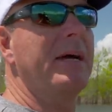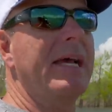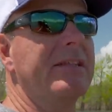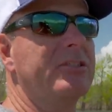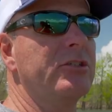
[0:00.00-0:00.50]

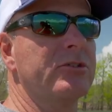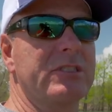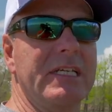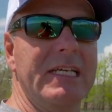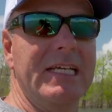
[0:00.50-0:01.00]
bait that you'll
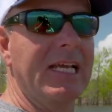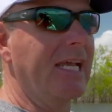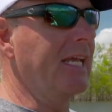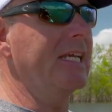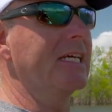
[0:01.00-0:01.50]
see
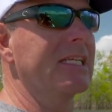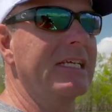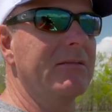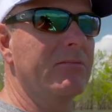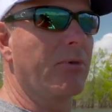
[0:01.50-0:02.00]
any
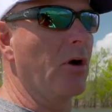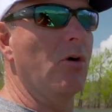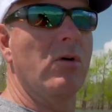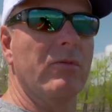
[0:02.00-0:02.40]
elite pro